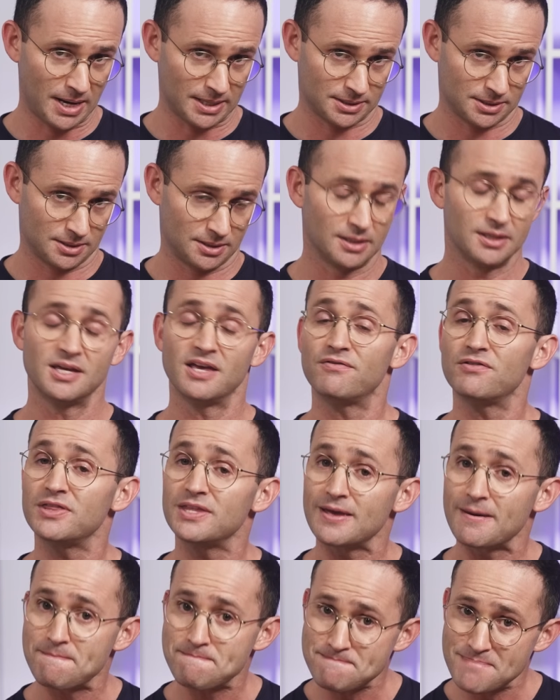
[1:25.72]
but given
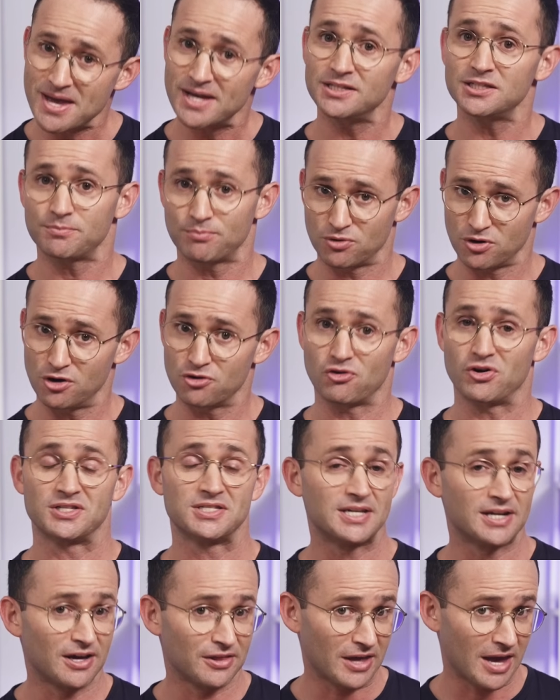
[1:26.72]
the immense
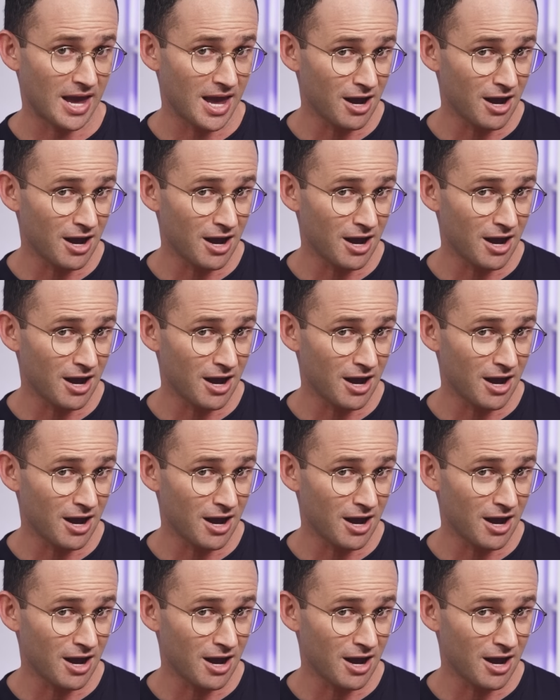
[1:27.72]
progress in other